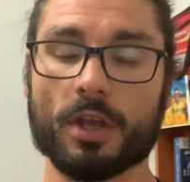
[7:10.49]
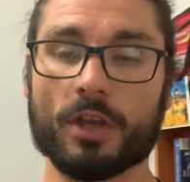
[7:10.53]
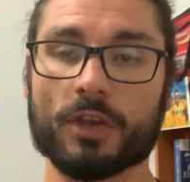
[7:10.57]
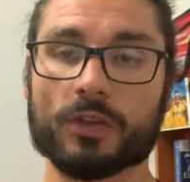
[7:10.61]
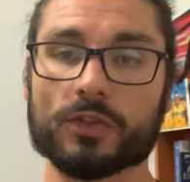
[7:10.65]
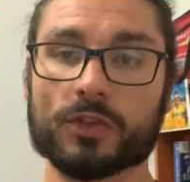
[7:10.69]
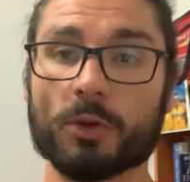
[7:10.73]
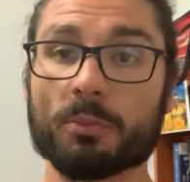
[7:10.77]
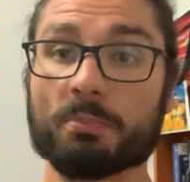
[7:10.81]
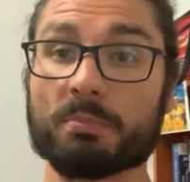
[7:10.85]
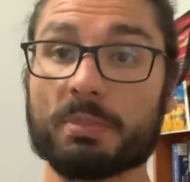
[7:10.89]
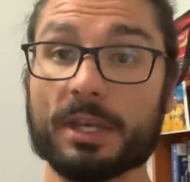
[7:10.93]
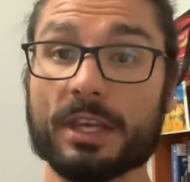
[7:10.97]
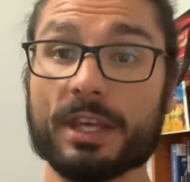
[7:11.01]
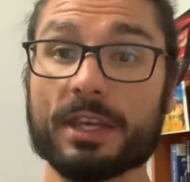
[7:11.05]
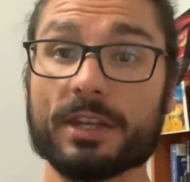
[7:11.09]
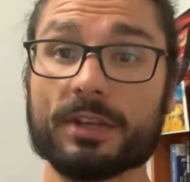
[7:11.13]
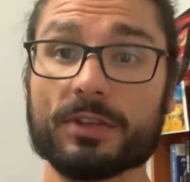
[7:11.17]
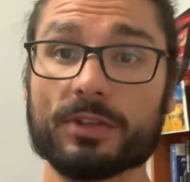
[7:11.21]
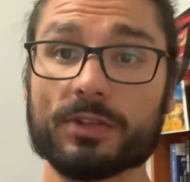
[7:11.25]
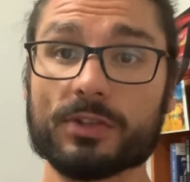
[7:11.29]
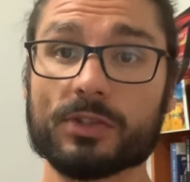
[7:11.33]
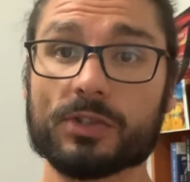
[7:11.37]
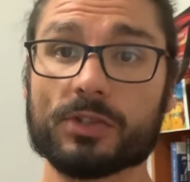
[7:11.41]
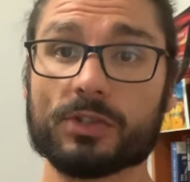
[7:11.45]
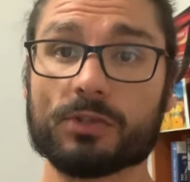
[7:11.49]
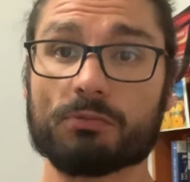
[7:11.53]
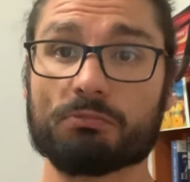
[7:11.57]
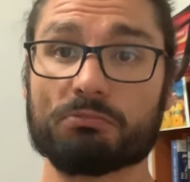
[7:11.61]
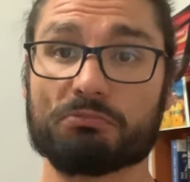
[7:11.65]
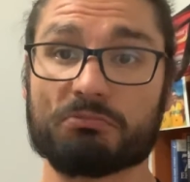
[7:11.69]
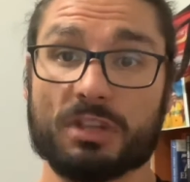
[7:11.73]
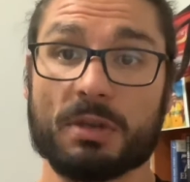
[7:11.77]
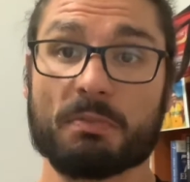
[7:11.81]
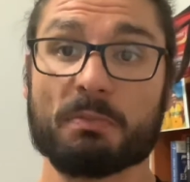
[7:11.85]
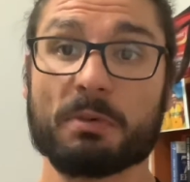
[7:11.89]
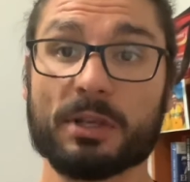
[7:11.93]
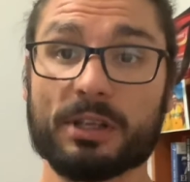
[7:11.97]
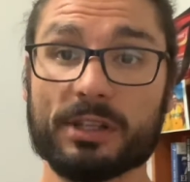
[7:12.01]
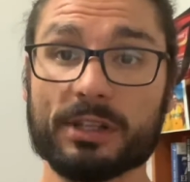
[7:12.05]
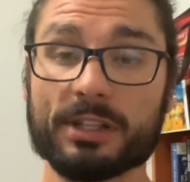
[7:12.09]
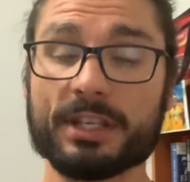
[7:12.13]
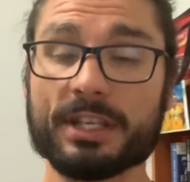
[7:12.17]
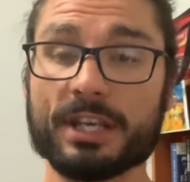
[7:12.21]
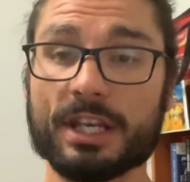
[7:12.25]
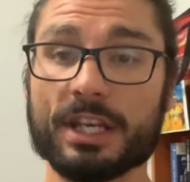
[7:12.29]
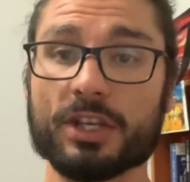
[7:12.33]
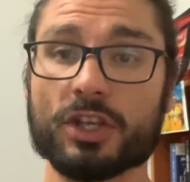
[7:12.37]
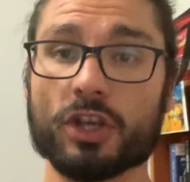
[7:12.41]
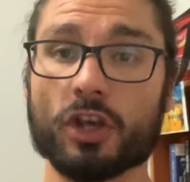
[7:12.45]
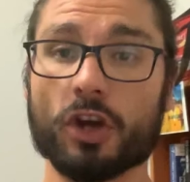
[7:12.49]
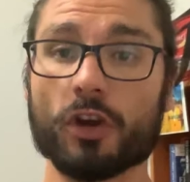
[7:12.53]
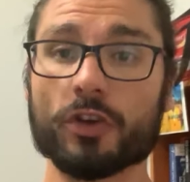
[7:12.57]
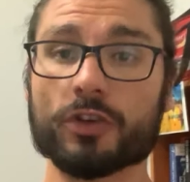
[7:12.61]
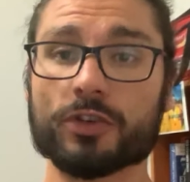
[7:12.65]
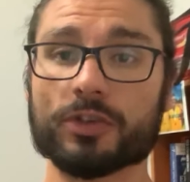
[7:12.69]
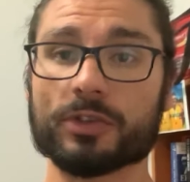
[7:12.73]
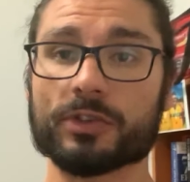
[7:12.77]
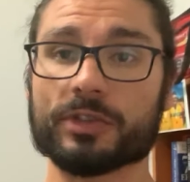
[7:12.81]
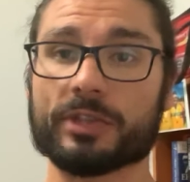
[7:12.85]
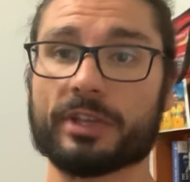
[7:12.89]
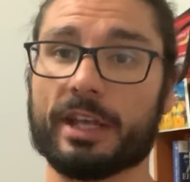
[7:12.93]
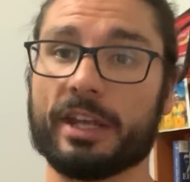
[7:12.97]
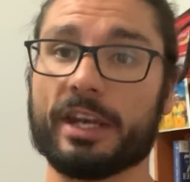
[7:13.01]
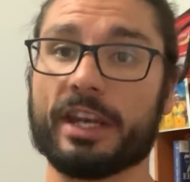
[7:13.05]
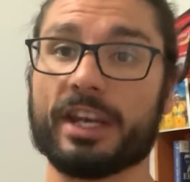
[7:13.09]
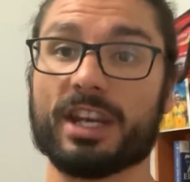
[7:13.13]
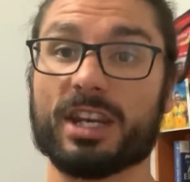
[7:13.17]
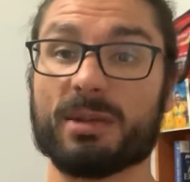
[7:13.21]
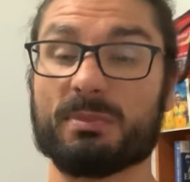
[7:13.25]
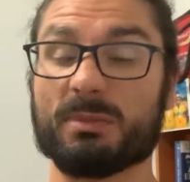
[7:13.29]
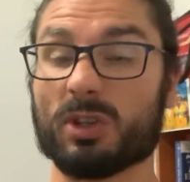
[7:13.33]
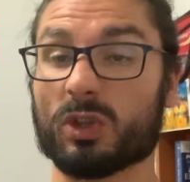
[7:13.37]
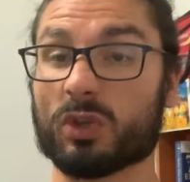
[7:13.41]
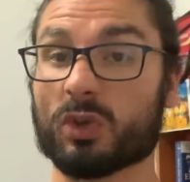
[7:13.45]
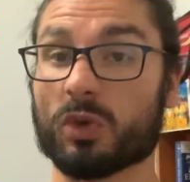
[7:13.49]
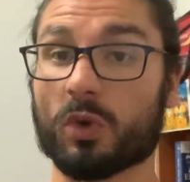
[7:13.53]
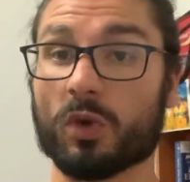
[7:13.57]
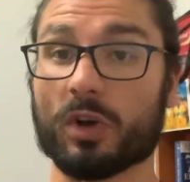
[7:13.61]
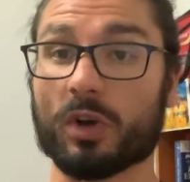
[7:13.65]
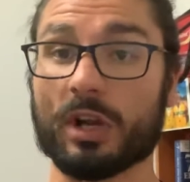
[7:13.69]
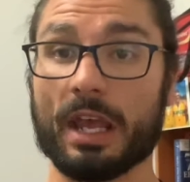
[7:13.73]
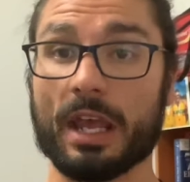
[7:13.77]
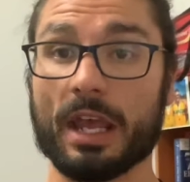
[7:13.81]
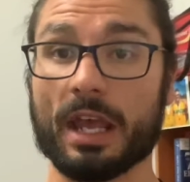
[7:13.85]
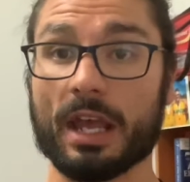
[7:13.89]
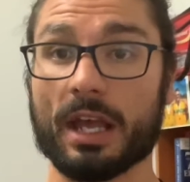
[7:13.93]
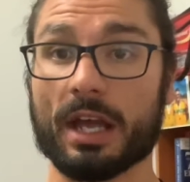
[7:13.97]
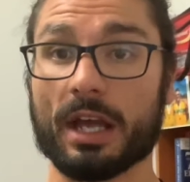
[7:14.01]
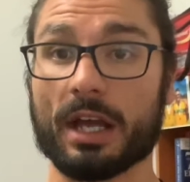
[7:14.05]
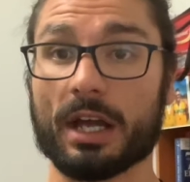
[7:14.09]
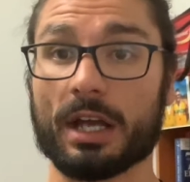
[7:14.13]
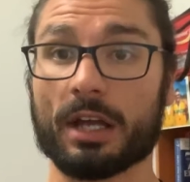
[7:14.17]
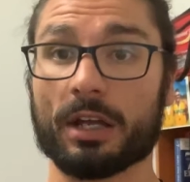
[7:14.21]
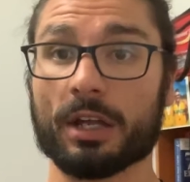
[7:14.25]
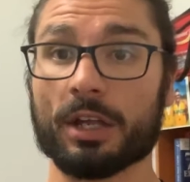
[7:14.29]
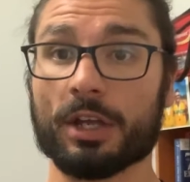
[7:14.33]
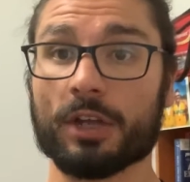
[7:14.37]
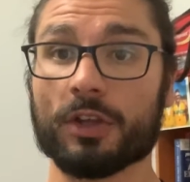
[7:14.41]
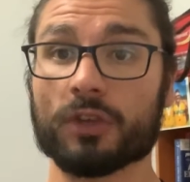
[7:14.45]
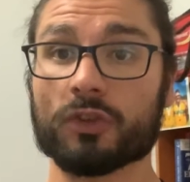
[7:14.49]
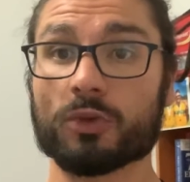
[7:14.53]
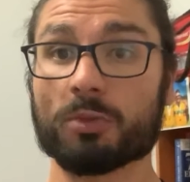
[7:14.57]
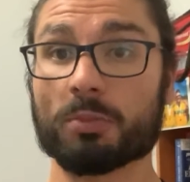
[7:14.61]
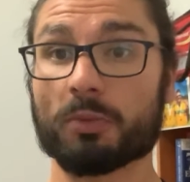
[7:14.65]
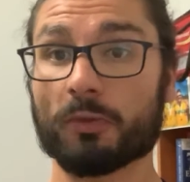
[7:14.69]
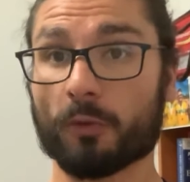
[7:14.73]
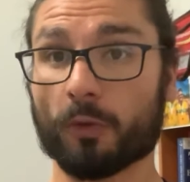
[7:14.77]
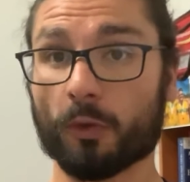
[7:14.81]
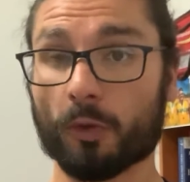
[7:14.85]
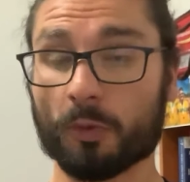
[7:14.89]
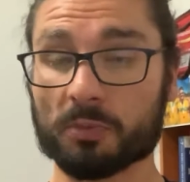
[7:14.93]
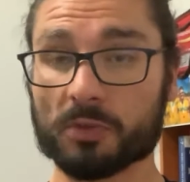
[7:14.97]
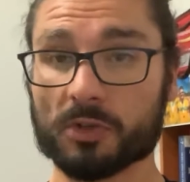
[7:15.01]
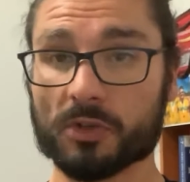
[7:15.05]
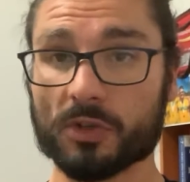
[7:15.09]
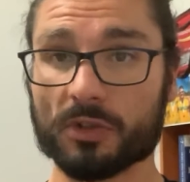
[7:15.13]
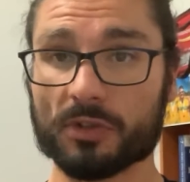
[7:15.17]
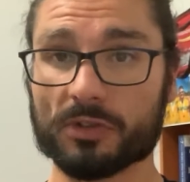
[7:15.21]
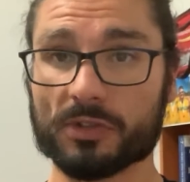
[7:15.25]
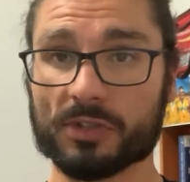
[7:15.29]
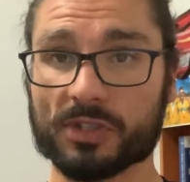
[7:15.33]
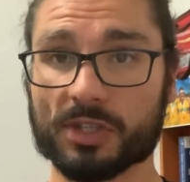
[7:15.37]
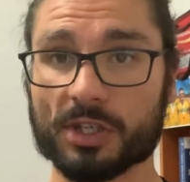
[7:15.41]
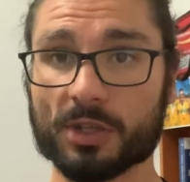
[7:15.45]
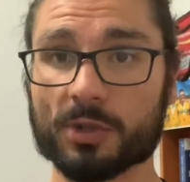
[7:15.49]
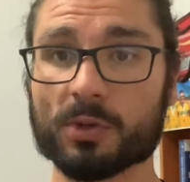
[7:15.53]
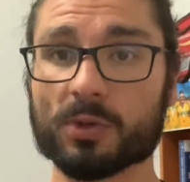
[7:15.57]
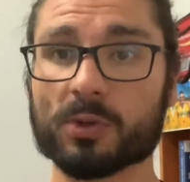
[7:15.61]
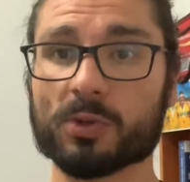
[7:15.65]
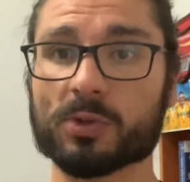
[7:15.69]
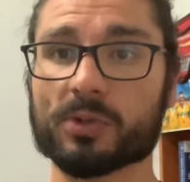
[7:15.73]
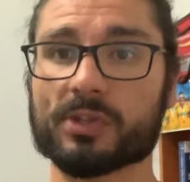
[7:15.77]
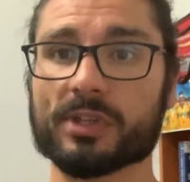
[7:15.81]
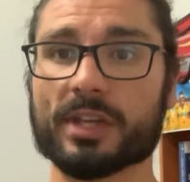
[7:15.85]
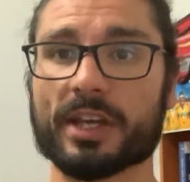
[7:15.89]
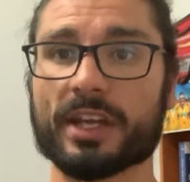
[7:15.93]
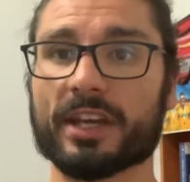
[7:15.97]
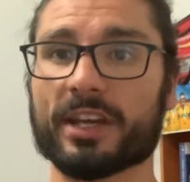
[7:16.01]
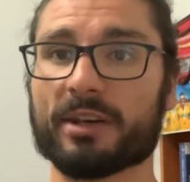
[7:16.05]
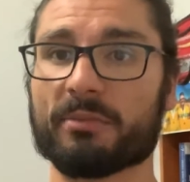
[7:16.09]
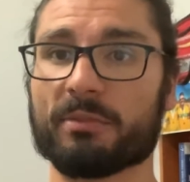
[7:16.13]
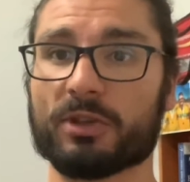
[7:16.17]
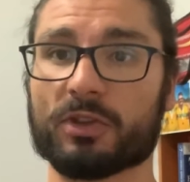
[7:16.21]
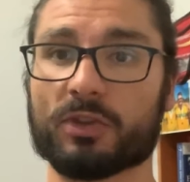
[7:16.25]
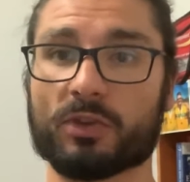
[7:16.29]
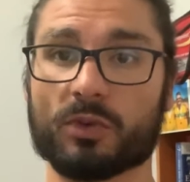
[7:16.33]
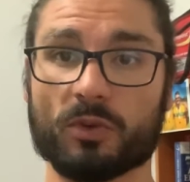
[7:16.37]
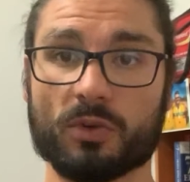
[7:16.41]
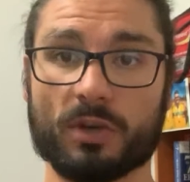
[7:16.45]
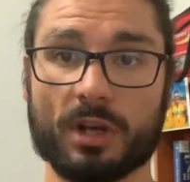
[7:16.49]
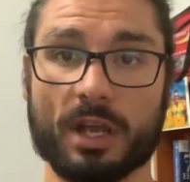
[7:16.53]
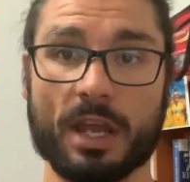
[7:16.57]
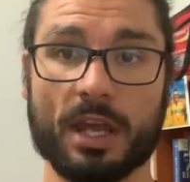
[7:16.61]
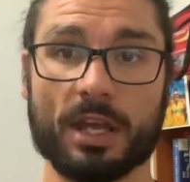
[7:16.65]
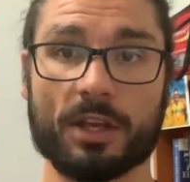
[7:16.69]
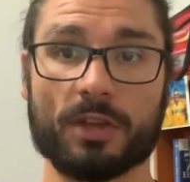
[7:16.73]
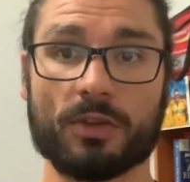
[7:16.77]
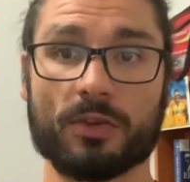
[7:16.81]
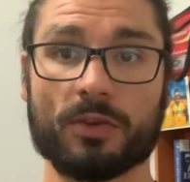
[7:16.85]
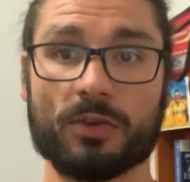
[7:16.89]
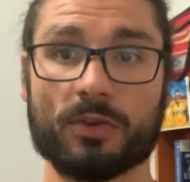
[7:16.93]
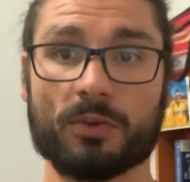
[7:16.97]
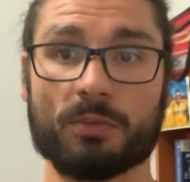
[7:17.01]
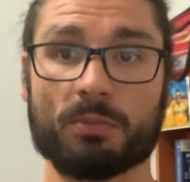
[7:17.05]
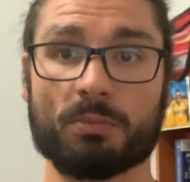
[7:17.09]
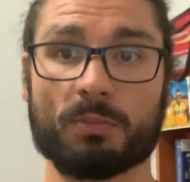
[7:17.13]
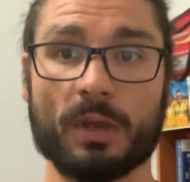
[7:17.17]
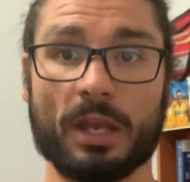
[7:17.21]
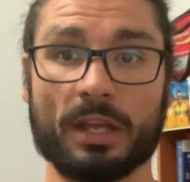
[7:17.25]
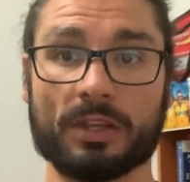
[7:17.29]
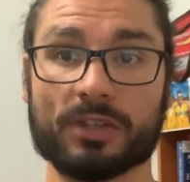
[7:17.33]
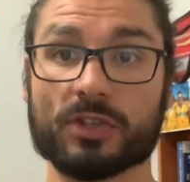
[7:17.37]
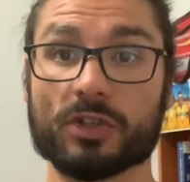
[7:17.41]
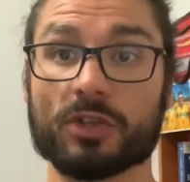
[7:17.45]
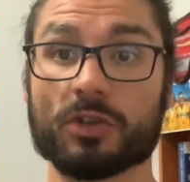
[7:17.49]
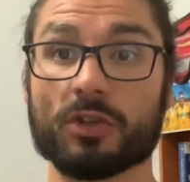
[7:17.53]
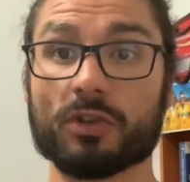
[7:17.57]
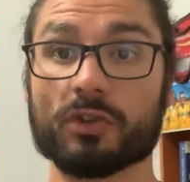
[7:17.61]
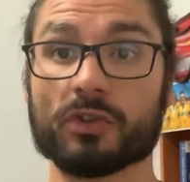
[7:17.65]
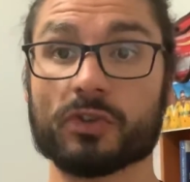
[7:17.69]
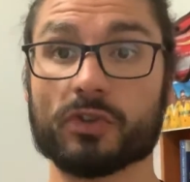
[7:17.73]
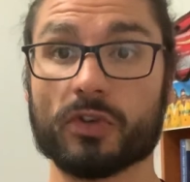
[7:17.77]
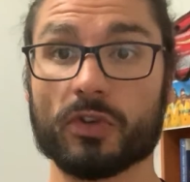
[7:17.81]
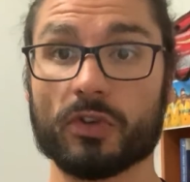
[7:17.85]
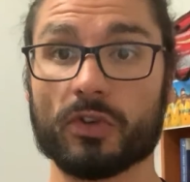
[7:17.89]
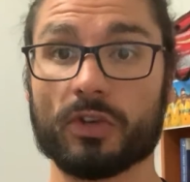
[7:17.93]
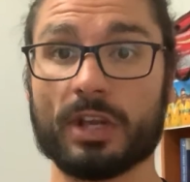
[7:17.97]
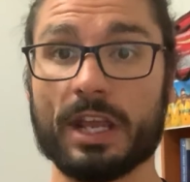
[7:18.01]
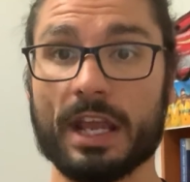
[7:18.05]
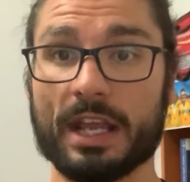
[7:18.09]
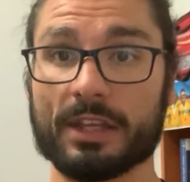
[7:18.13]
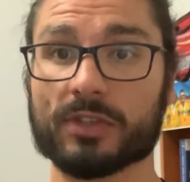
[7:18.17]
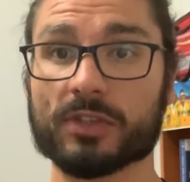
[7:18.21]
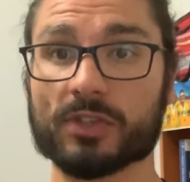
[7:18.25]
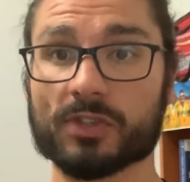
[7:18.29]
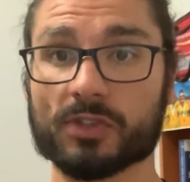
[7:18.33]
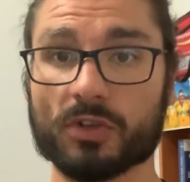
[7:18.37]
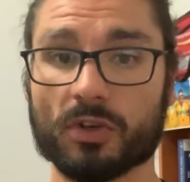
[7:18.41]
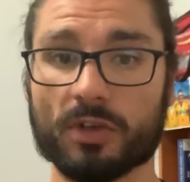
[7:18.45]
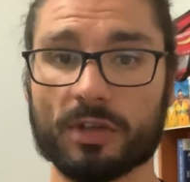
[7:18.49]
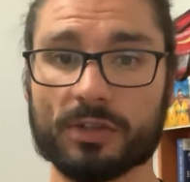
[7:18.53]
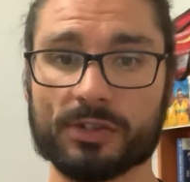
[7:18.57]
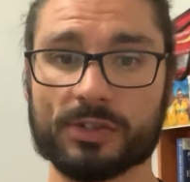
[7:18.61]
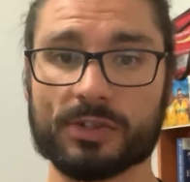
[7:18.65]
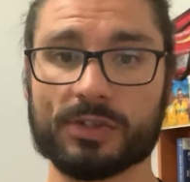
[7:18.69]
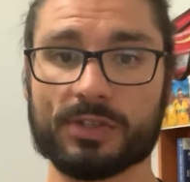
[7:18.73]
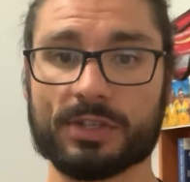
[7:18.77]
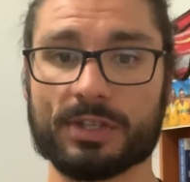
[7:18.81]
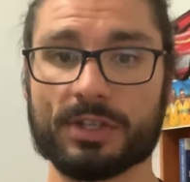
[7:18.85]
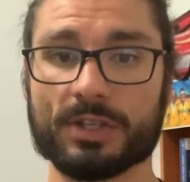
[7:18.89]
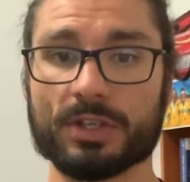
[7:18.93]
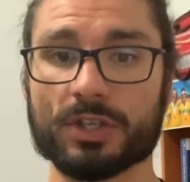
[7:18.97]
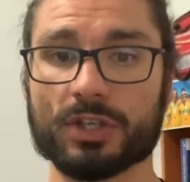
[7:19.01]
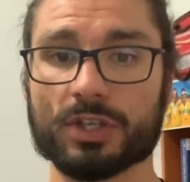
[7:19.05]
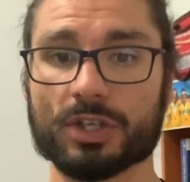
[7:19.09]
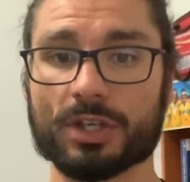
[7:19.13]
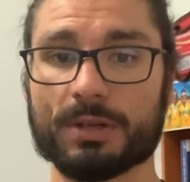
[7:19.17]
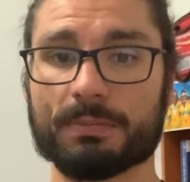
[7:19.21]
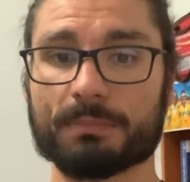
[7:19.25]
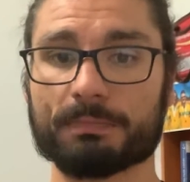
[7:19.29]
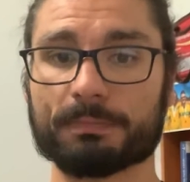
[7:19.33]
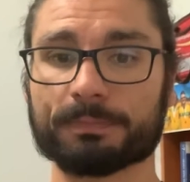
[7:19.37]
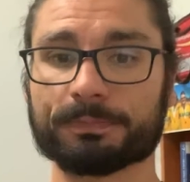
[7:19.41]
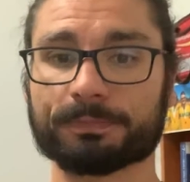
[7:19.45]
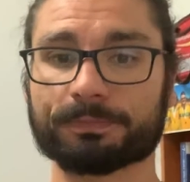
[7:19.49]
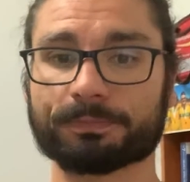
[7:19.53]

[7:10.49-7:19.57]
So beginners typically need coaches. They need to be taught how to perform certain skills. They need to be taught how to execute certain exercises in the gym.